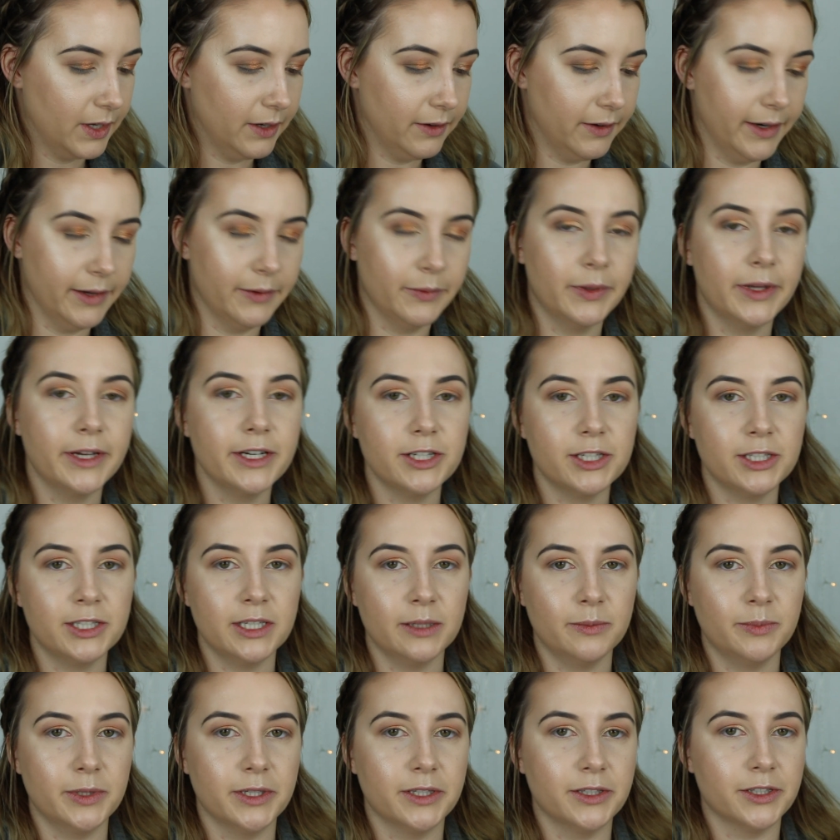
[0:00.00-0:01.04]
Alright, well I just
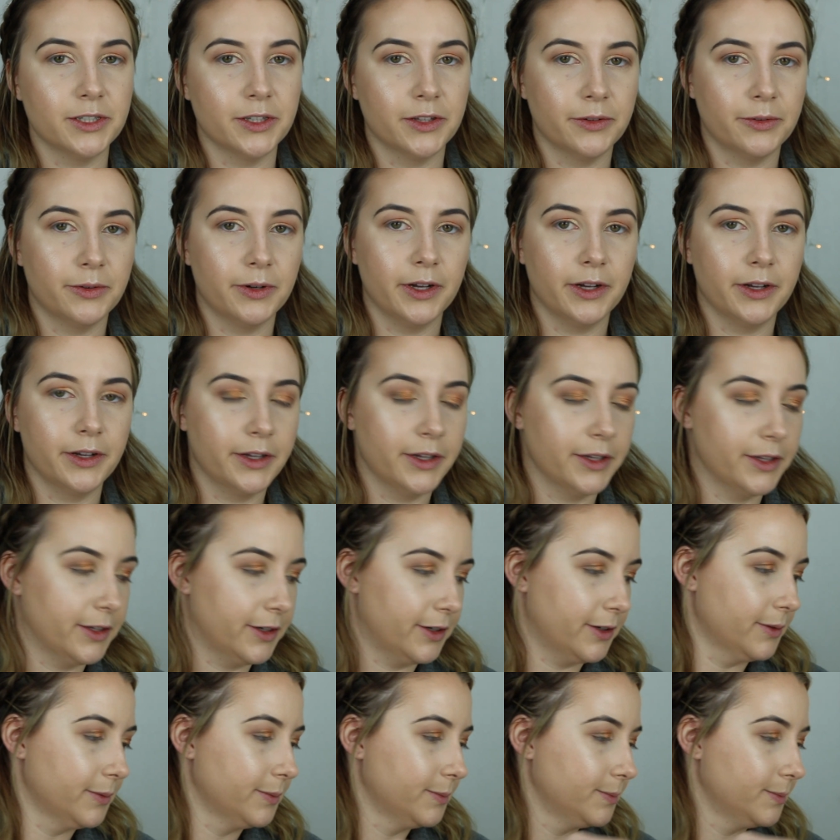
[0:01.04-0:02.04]
dipped into the wrong color.